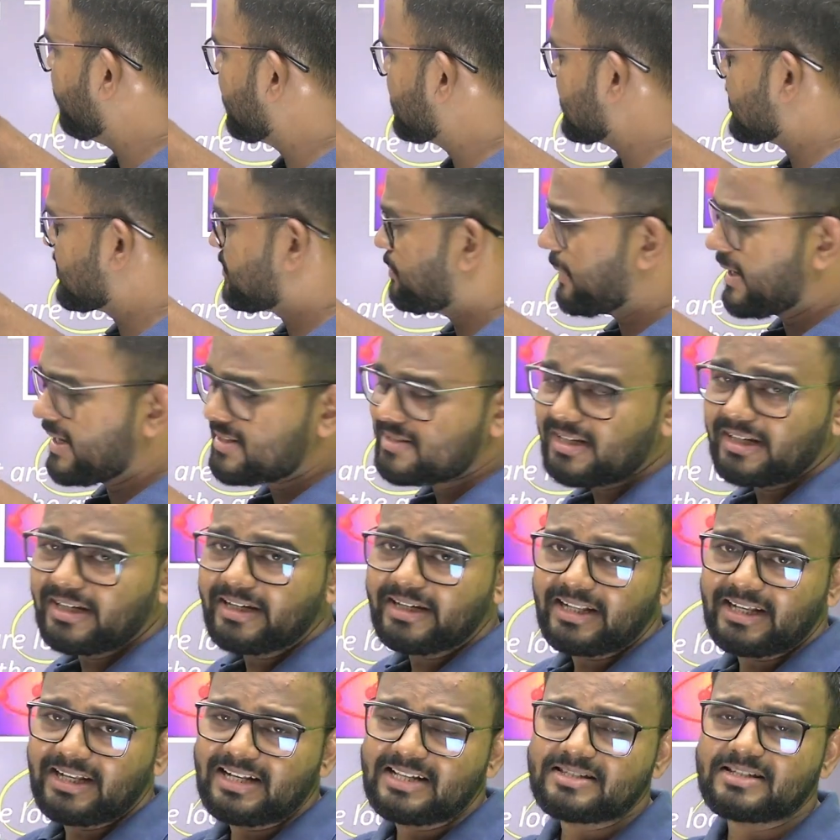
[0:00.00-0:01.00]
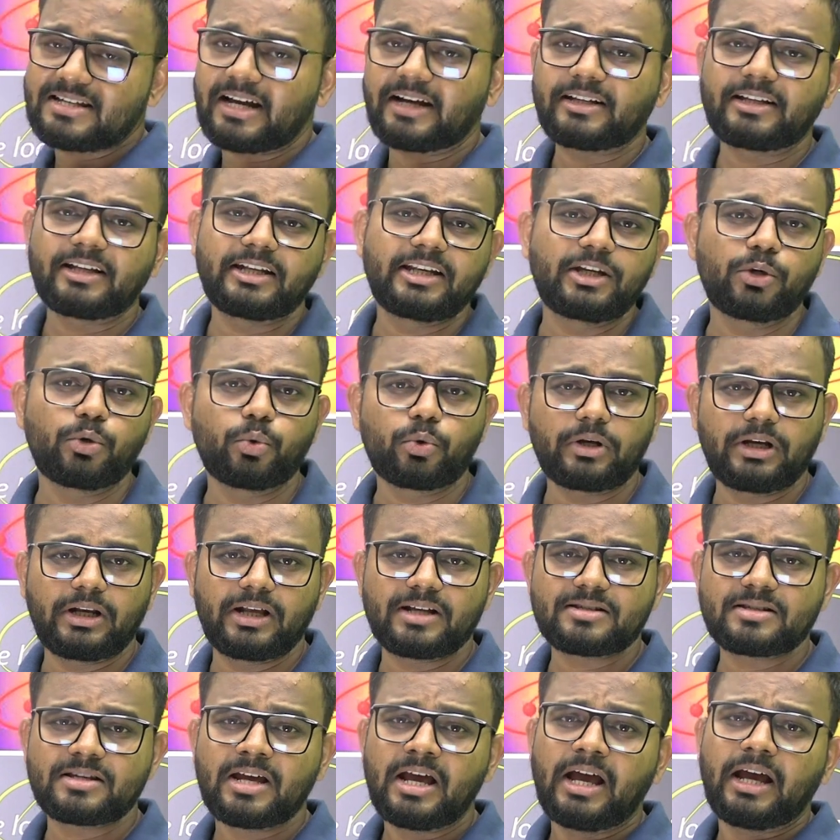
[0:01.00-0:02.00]
which is present inside the
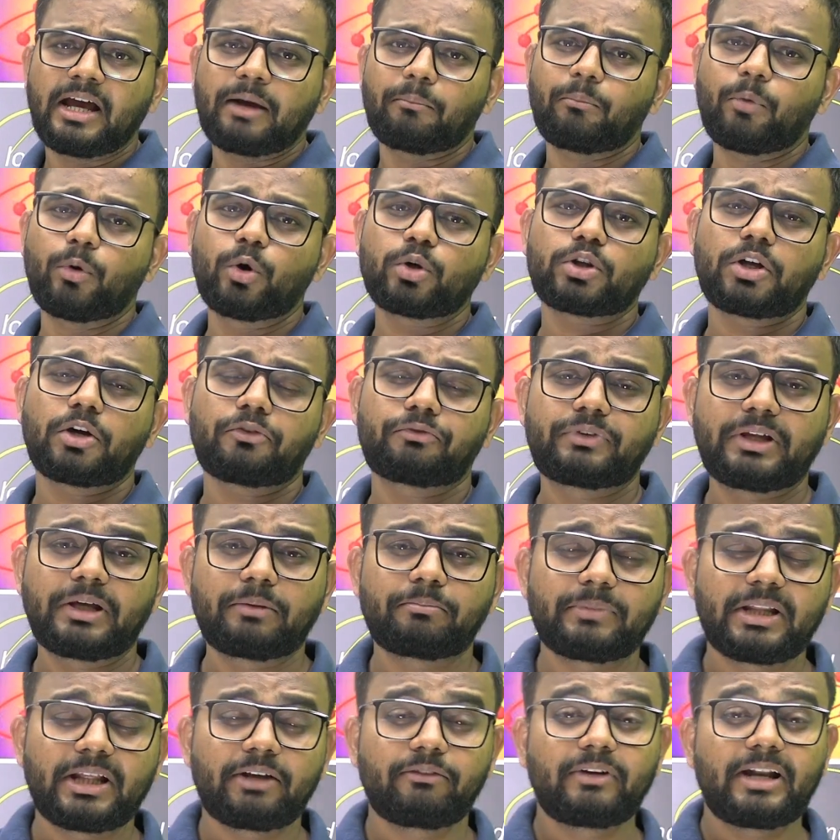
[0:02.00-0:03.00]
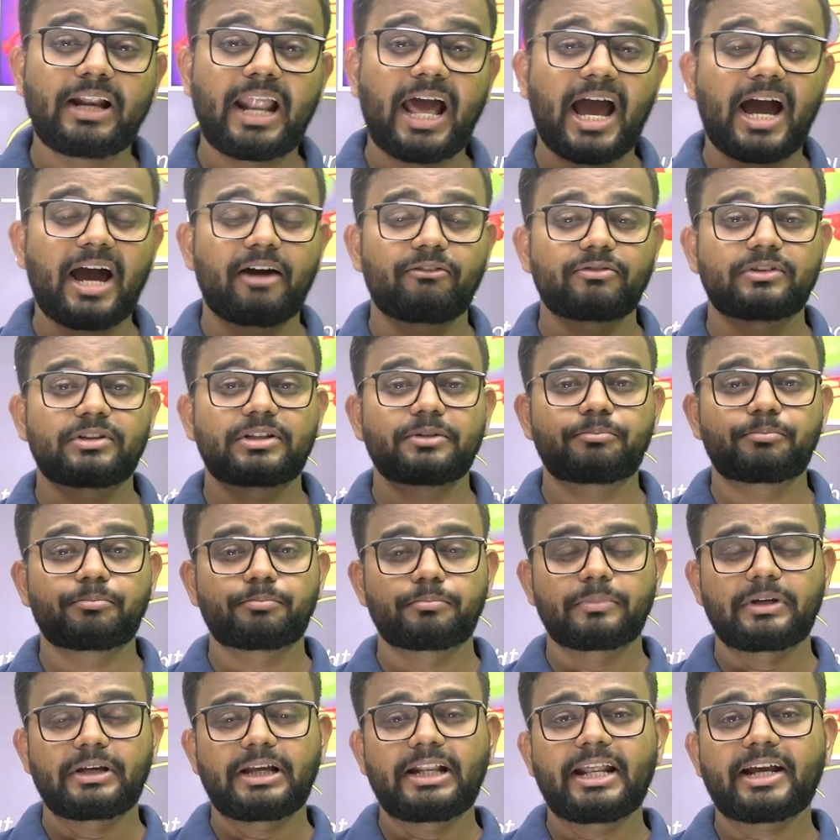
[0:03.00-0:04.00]
nucleus, both of them, they will have the
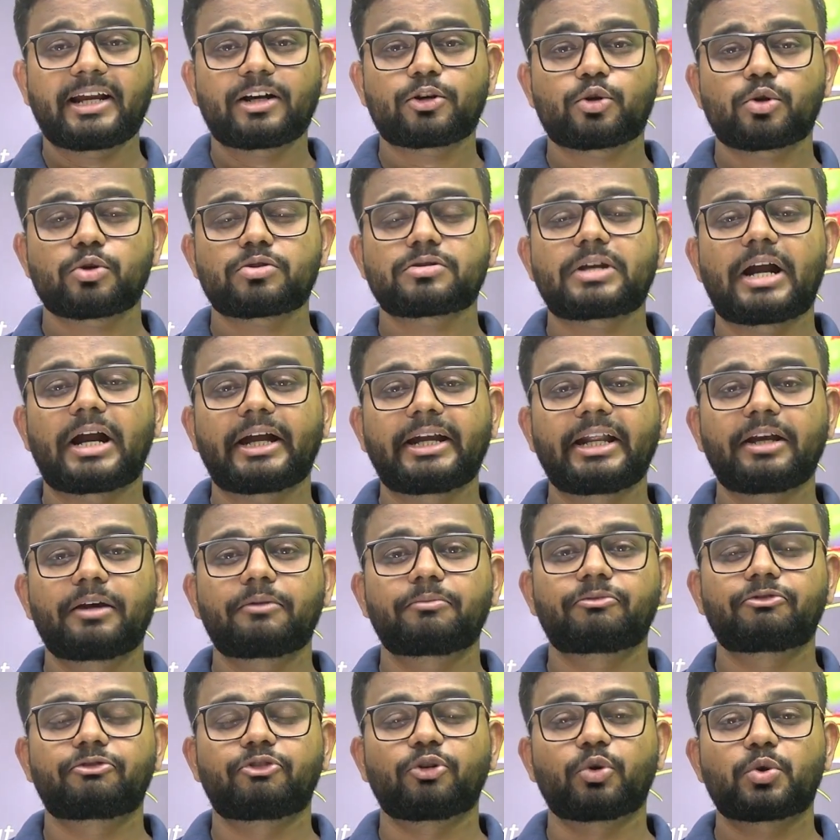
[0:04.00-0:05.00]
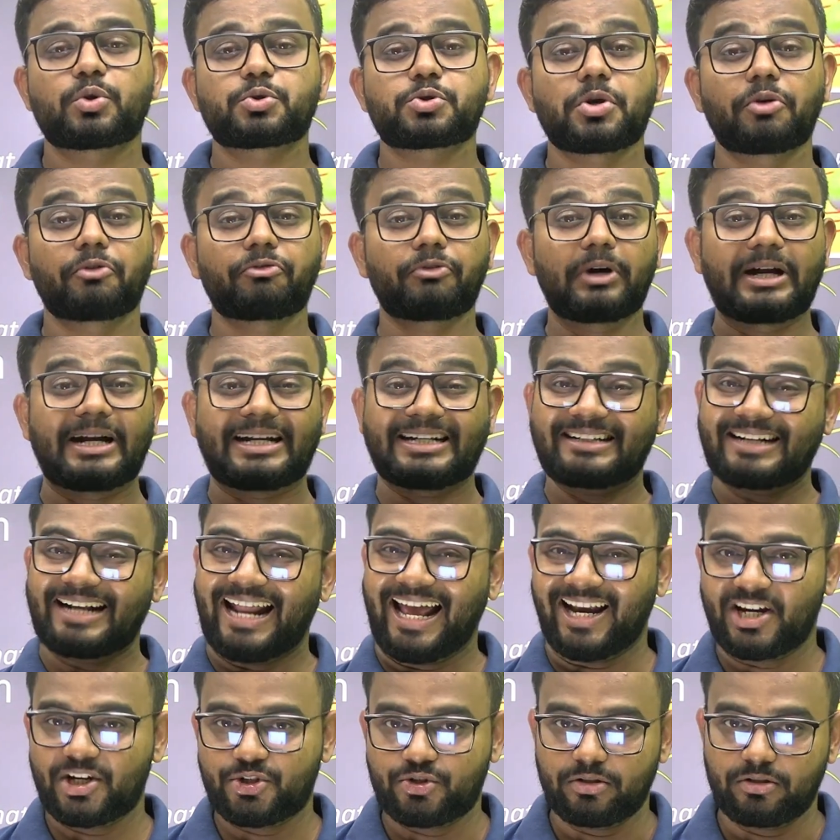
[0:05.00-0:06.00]
electrostatic force of
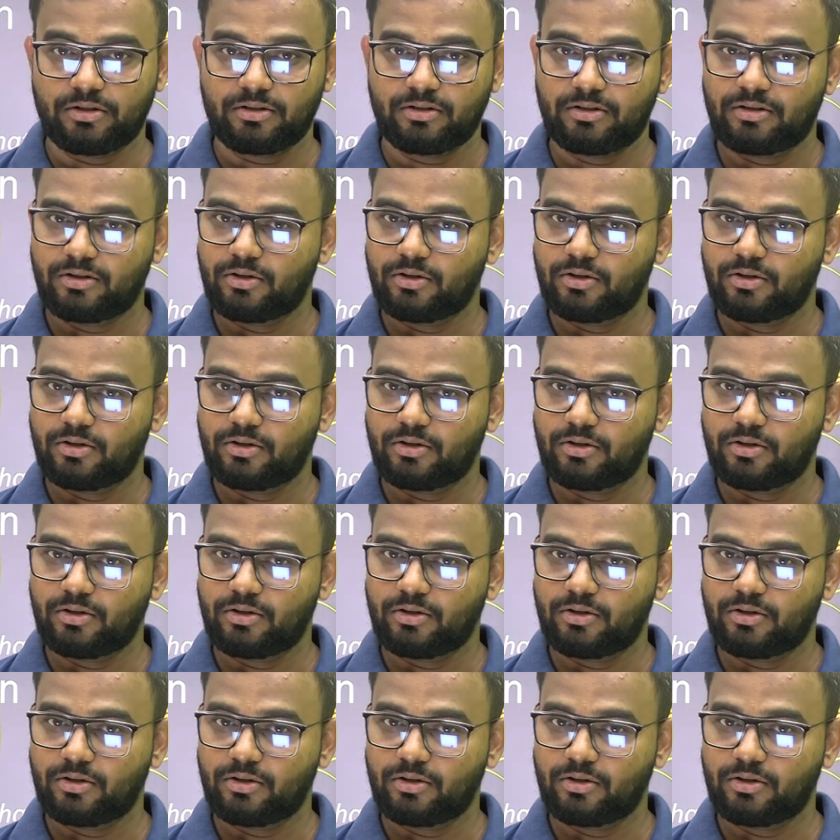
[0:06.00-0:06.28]
attraction.